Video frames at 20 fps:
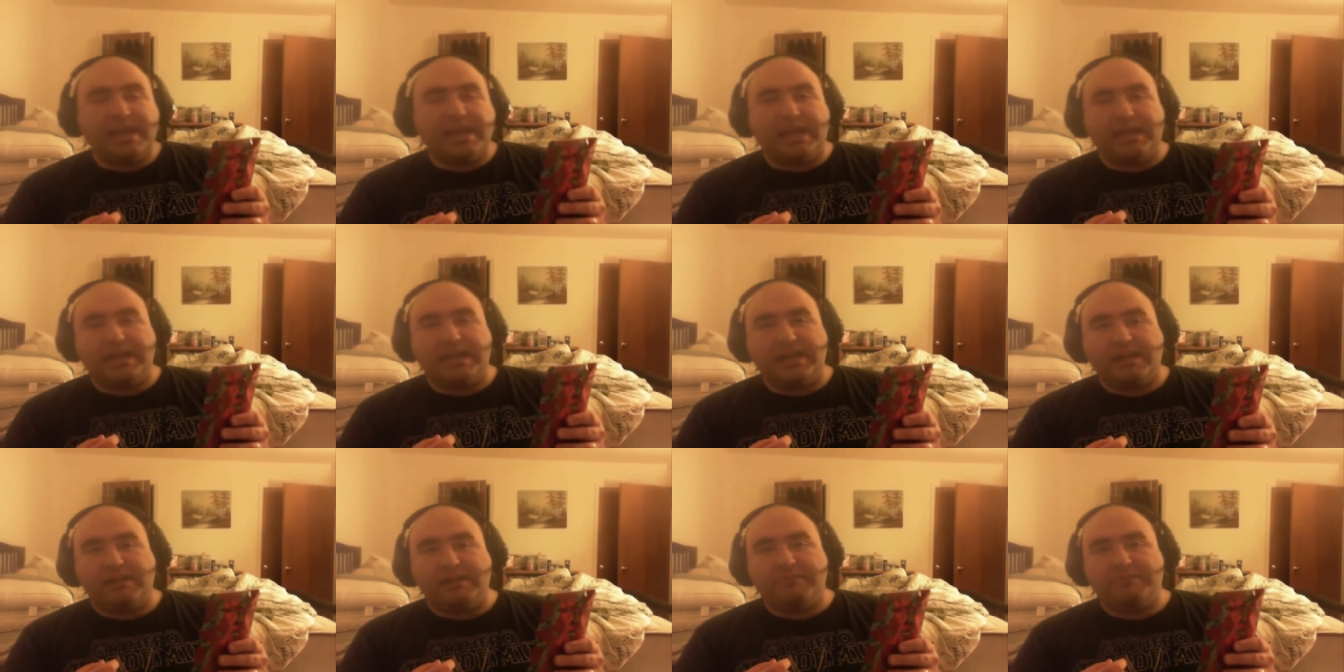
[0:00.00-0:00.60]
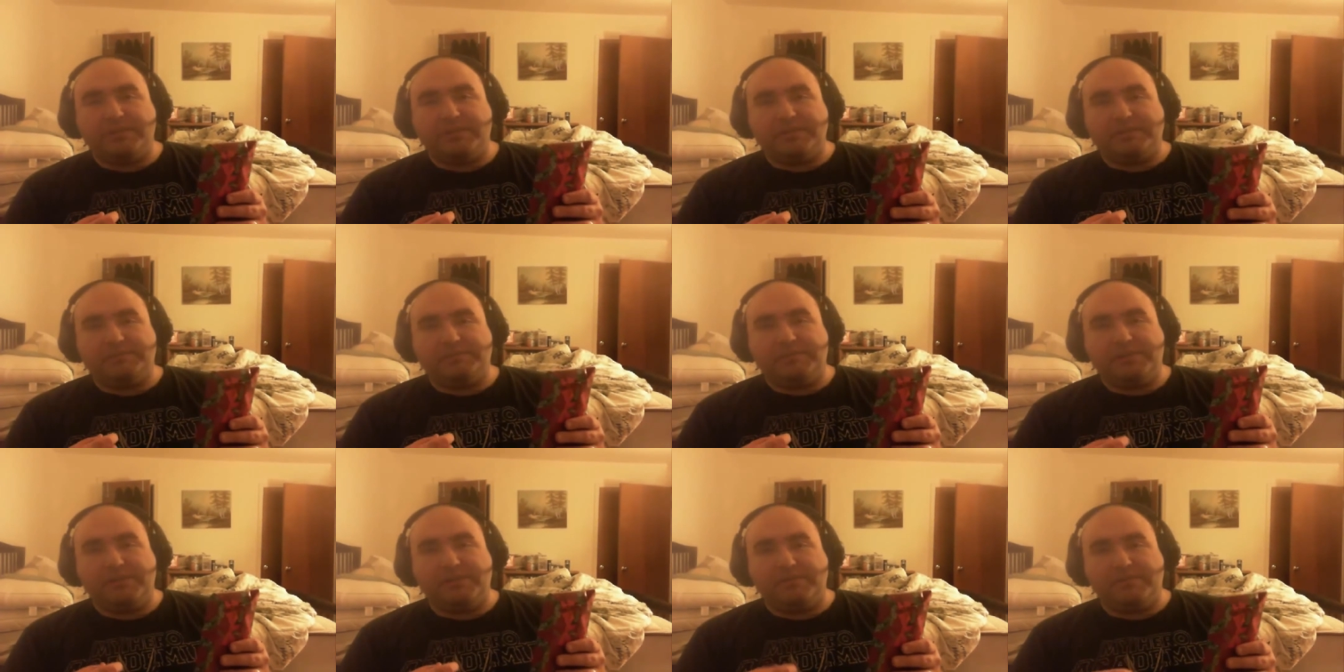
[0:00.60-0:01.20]
Yeah, it kind of
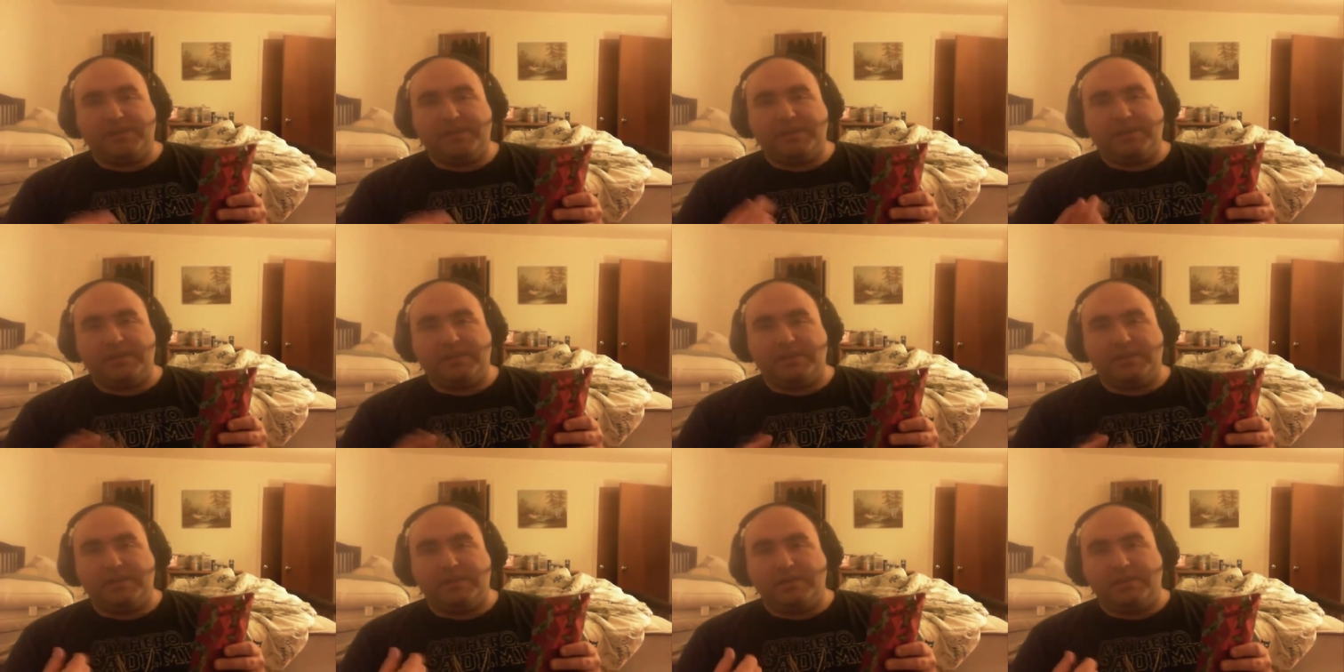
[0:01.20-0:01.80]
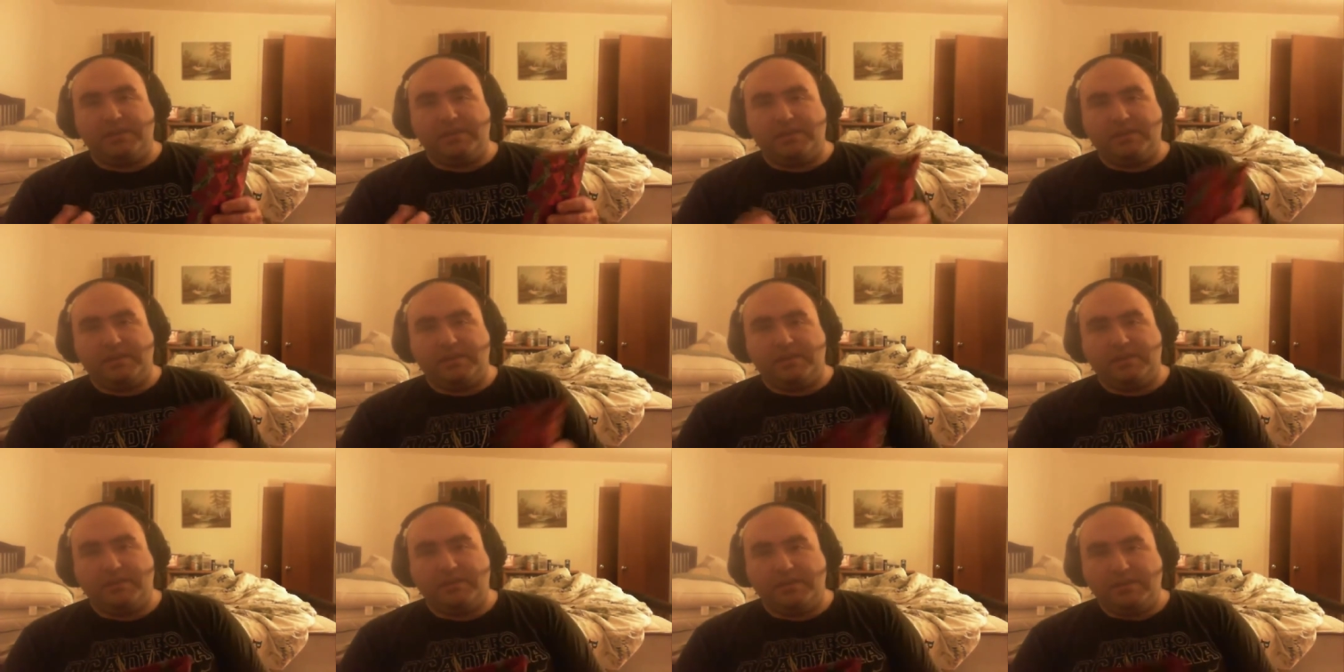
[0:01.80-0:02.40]
reminds me of, like
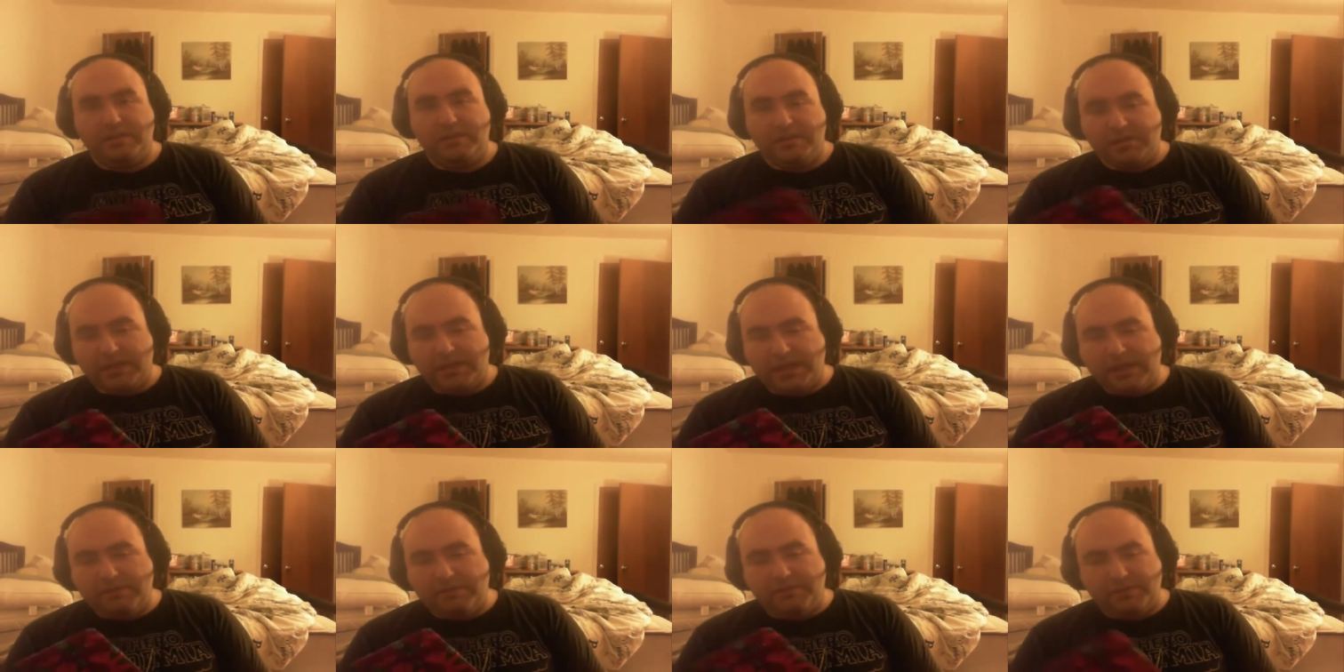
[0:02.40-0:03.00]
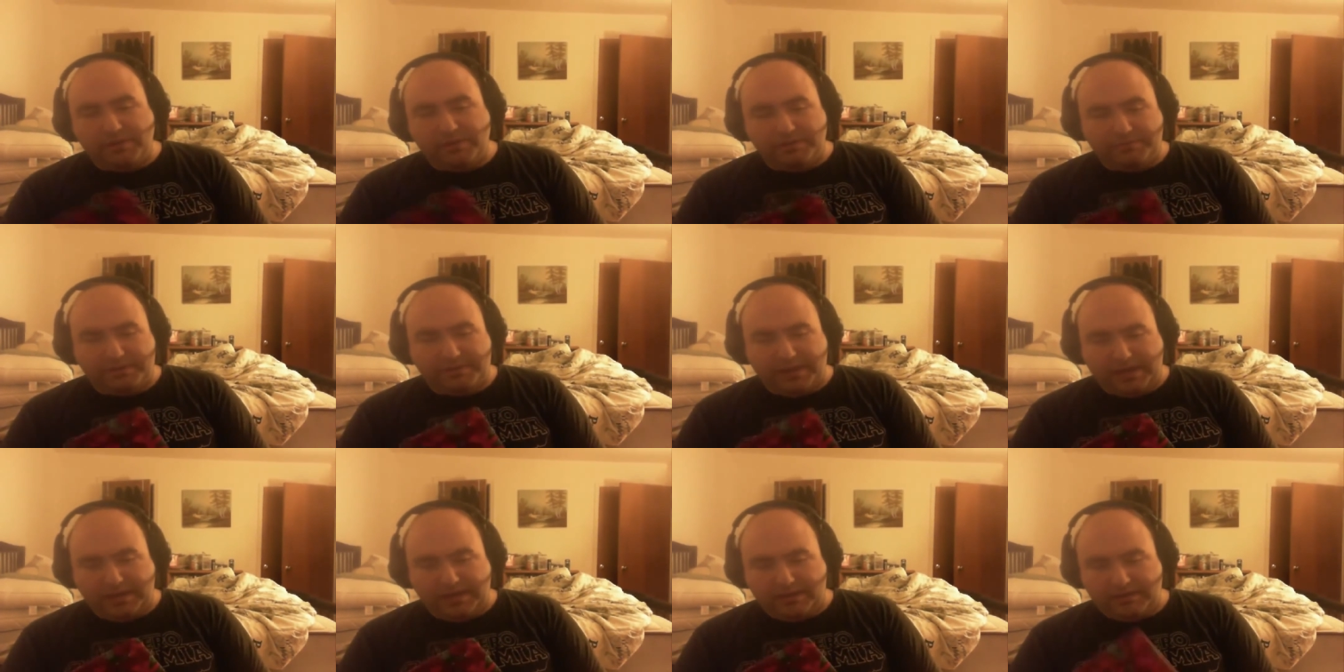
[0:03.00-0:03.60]
an
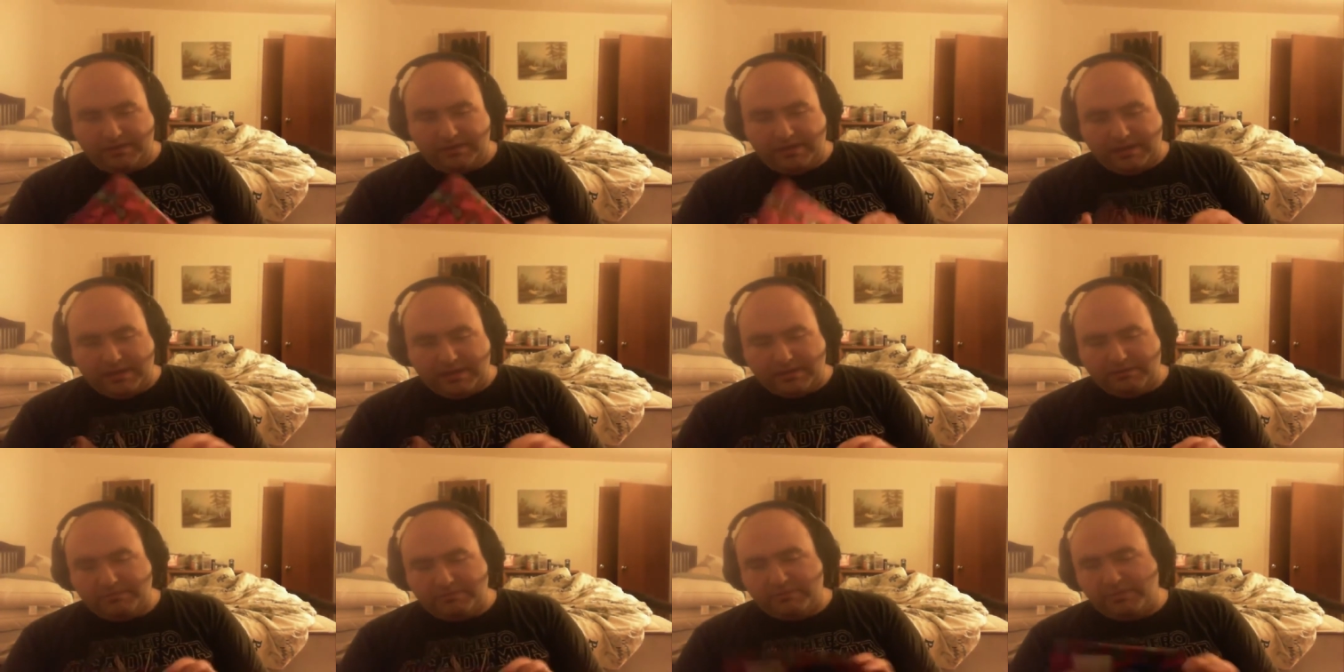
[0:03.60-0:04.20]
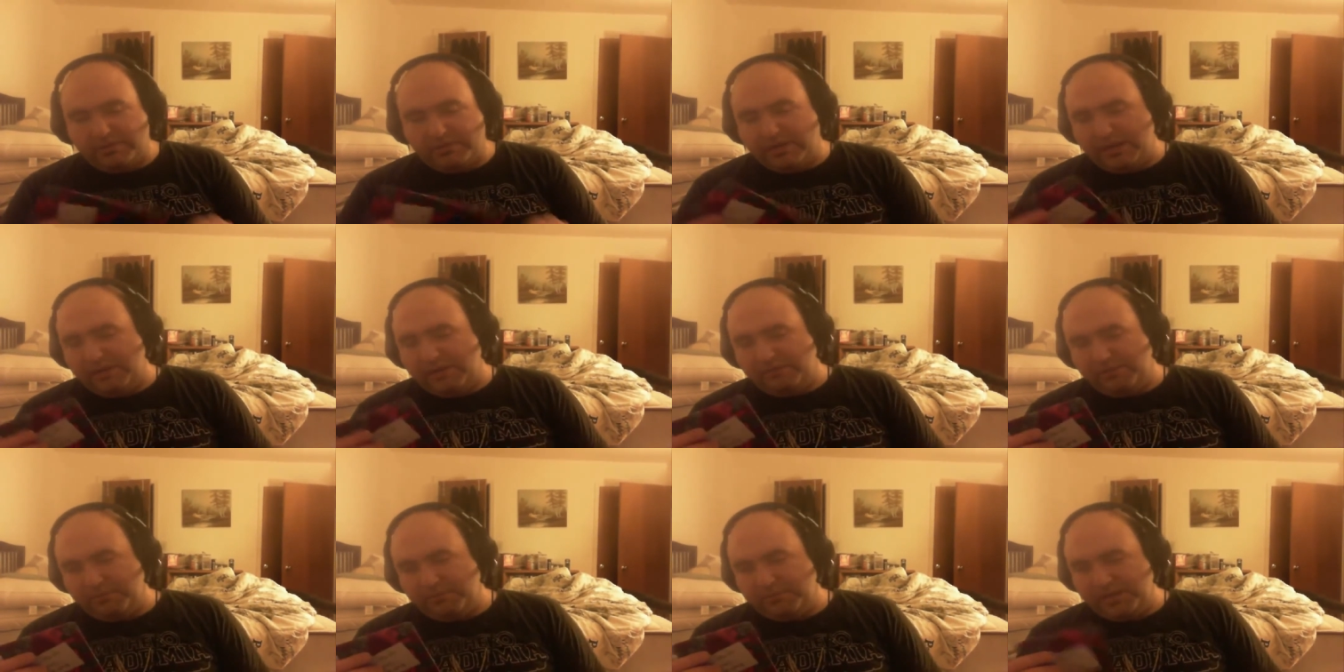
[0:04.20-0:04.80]
envelope thing. Or
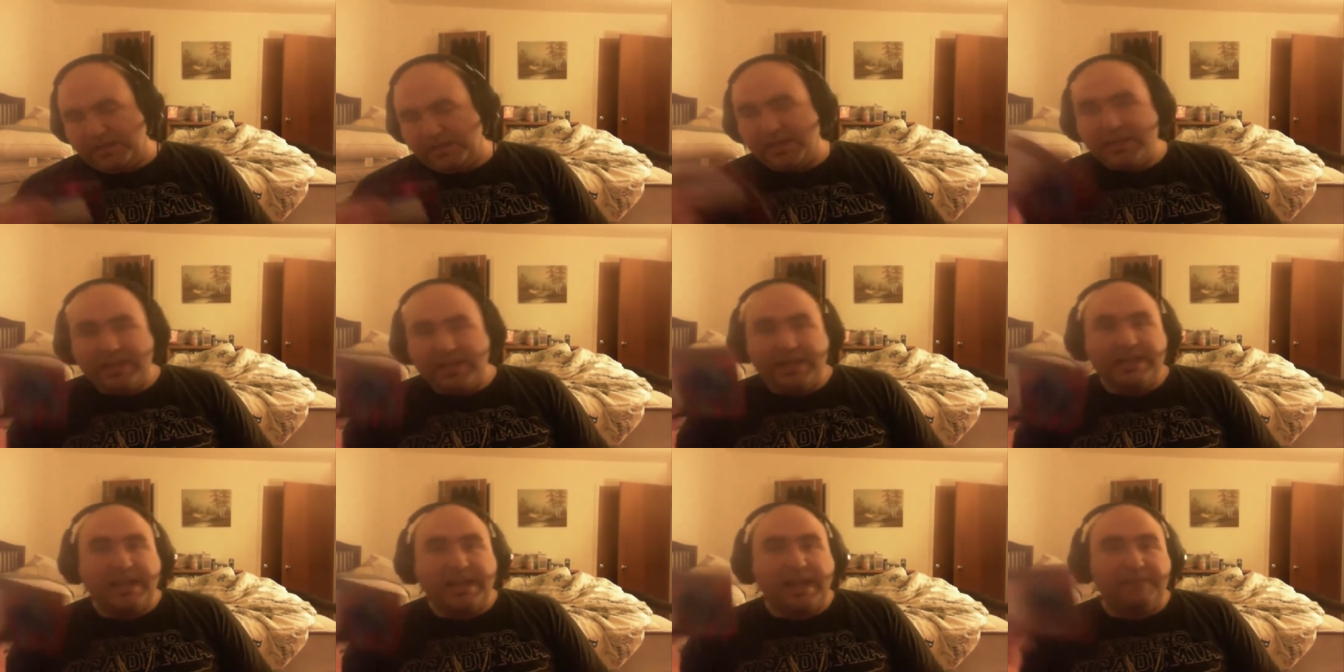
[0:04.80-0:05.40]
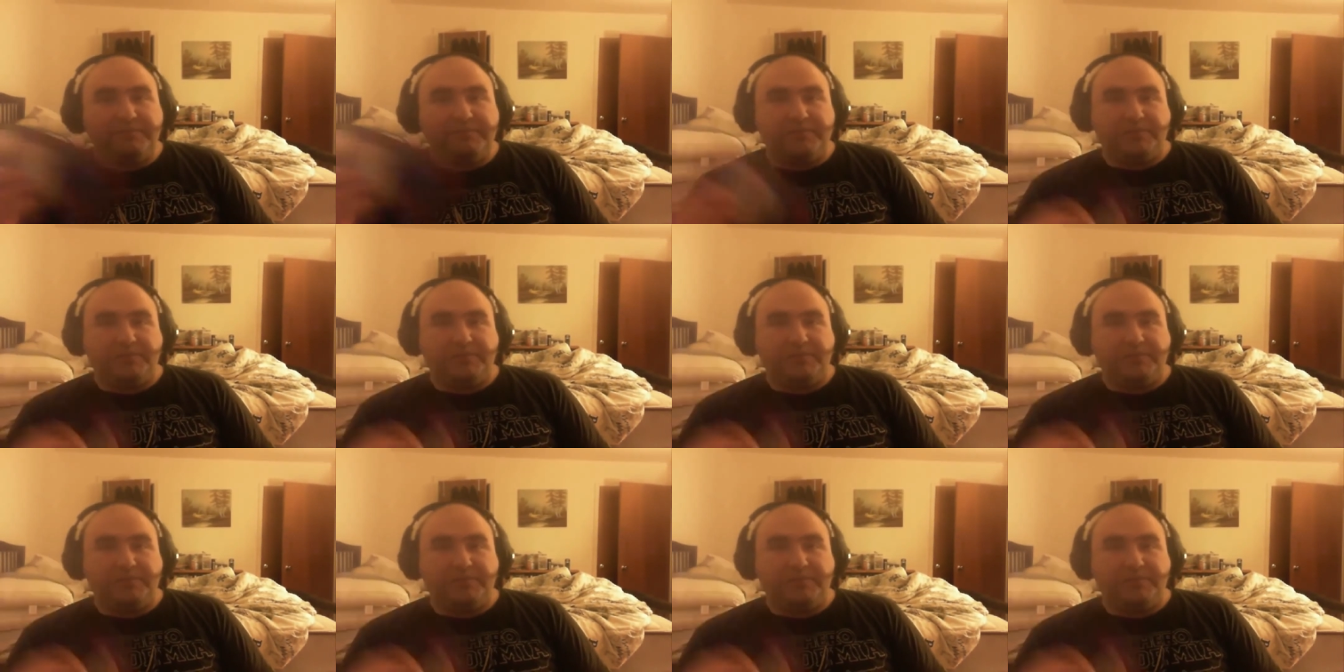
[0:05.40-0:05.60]
an envelope thing. An